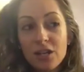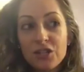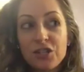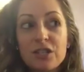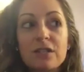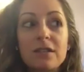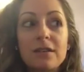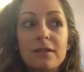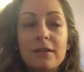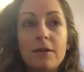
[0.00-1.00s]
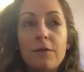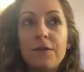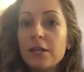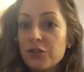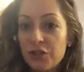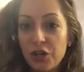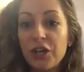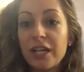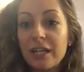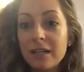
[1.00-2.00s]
just feels good.